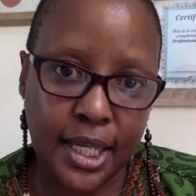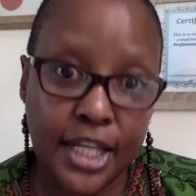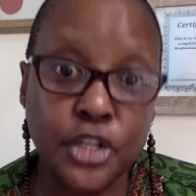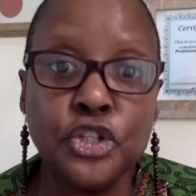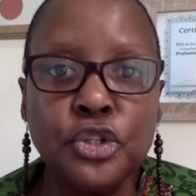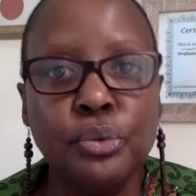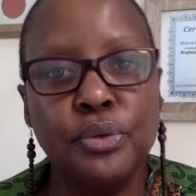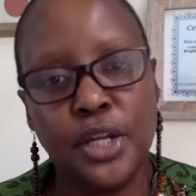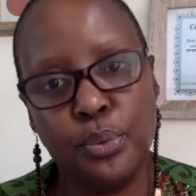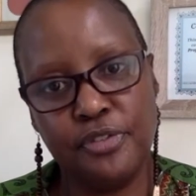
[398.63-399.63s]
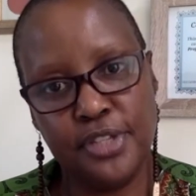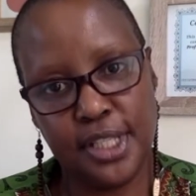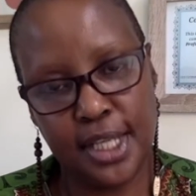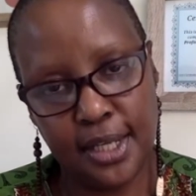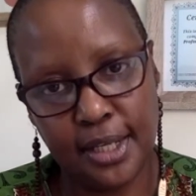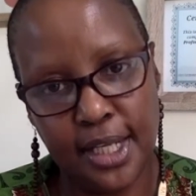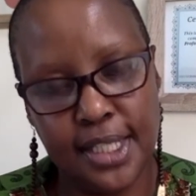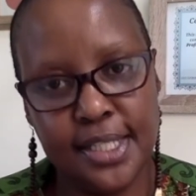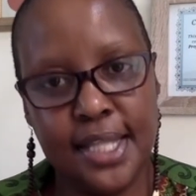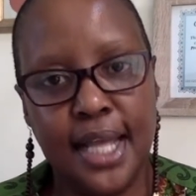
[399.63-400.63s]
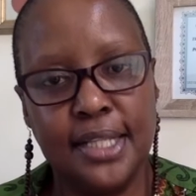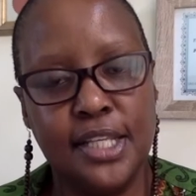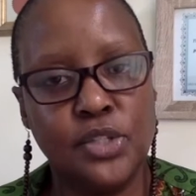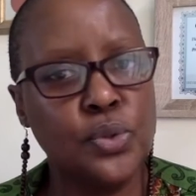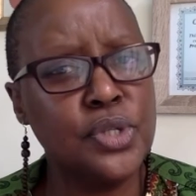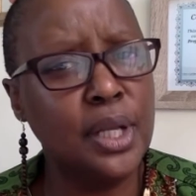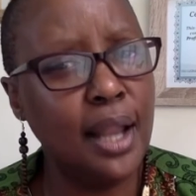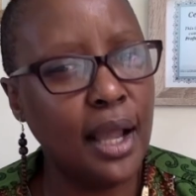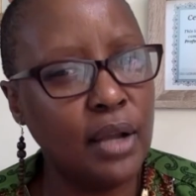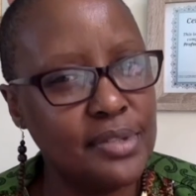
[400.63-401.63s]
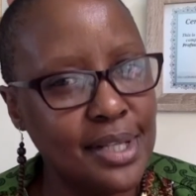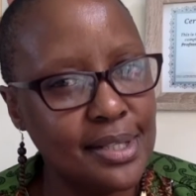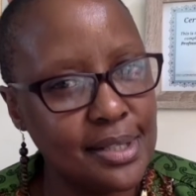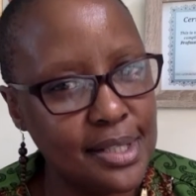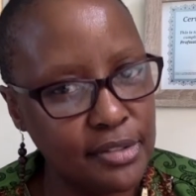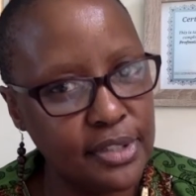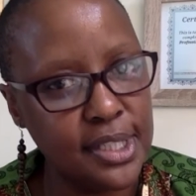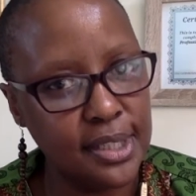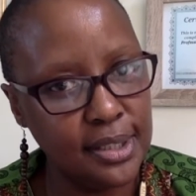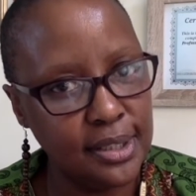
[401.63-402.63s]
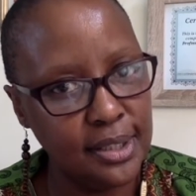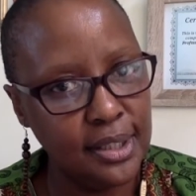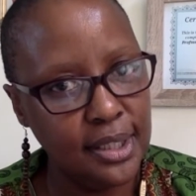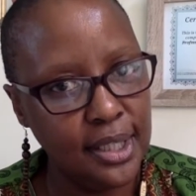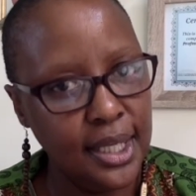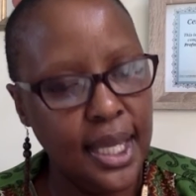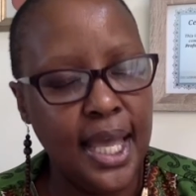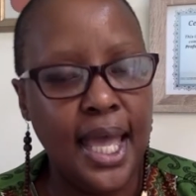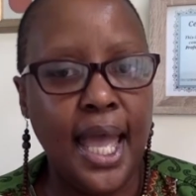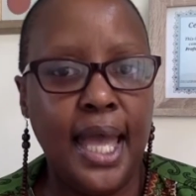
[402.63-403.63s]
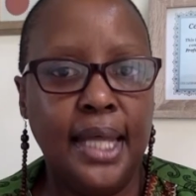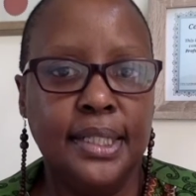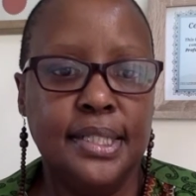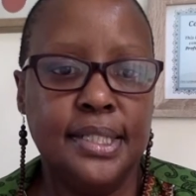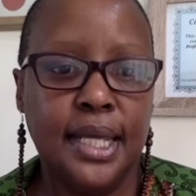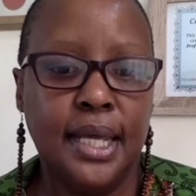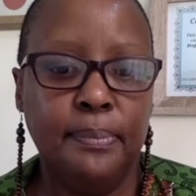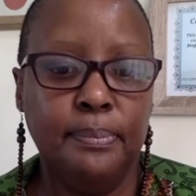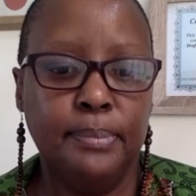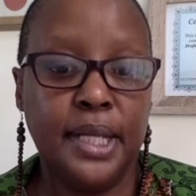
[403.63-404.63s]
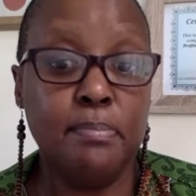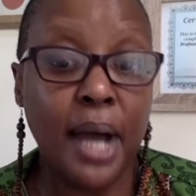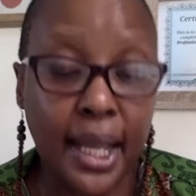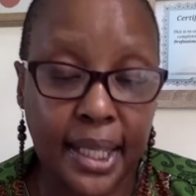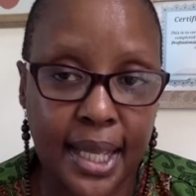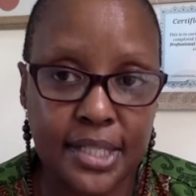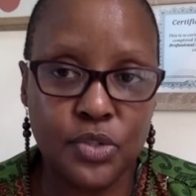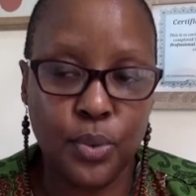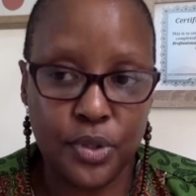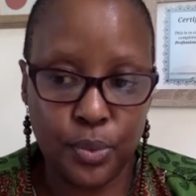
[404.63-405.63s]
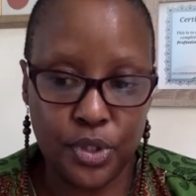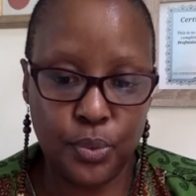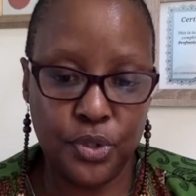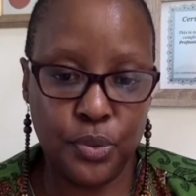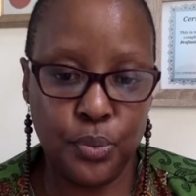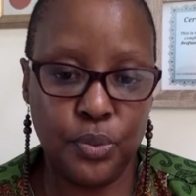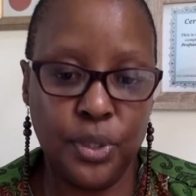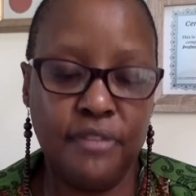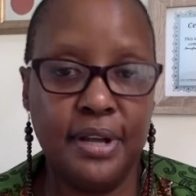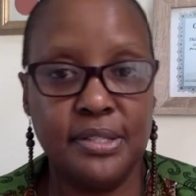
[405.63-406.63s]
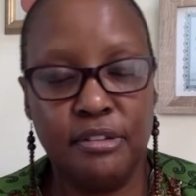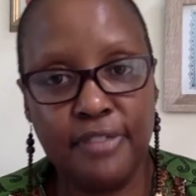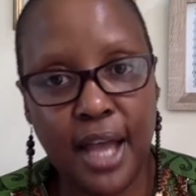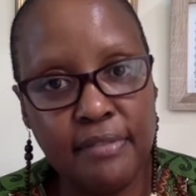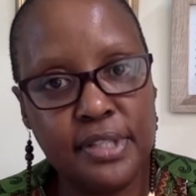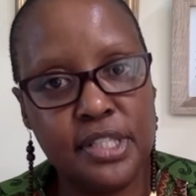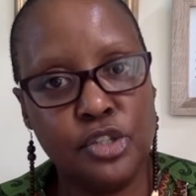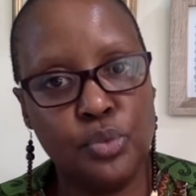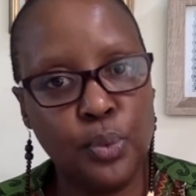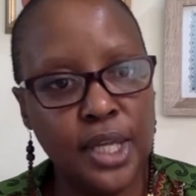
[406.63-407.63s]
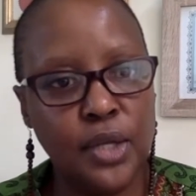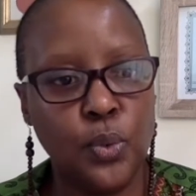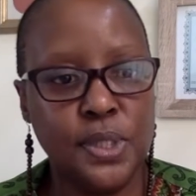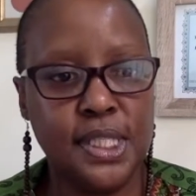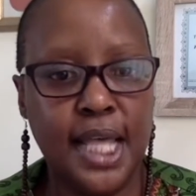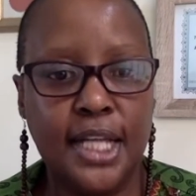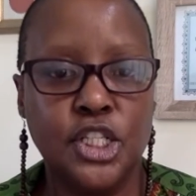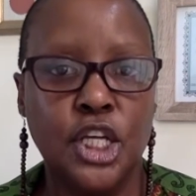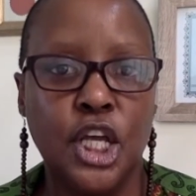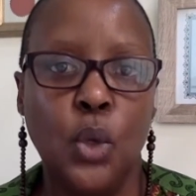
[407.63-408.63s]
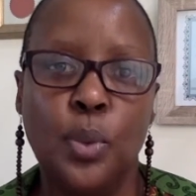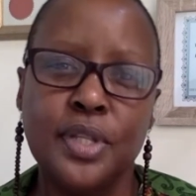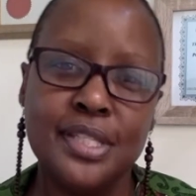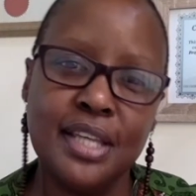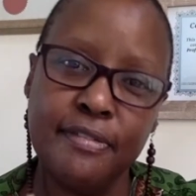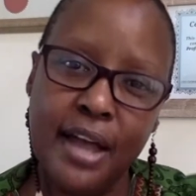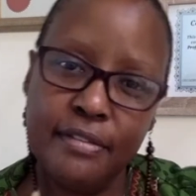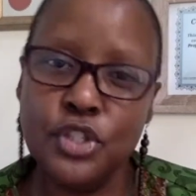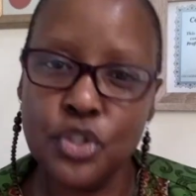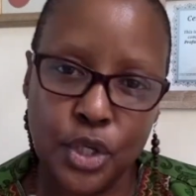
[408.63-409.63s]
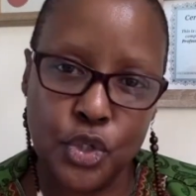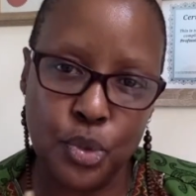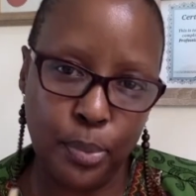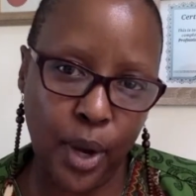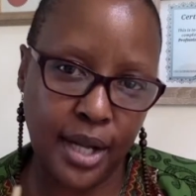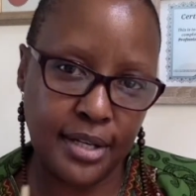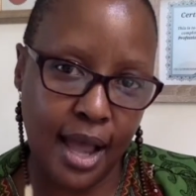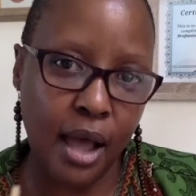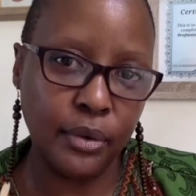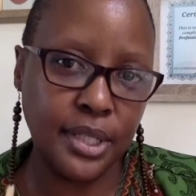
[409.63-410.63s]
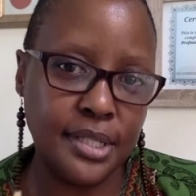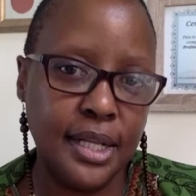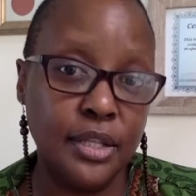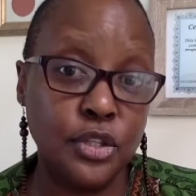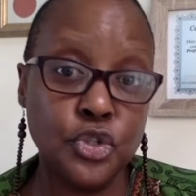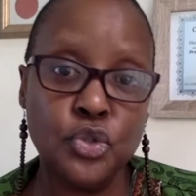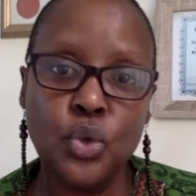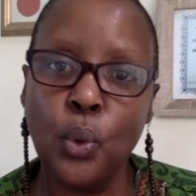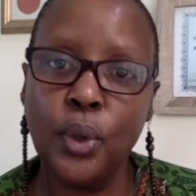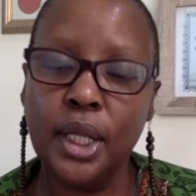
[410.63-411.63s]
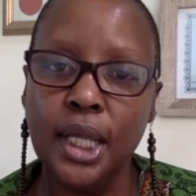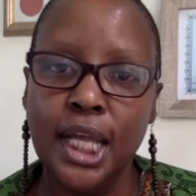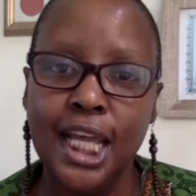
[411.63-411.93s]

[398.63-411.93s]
issue that we've seen is that there's also a lack of sensitivity. And um, in my case with, with, with, with one of our survivors this week was that when the survivor started to break down in telling the story,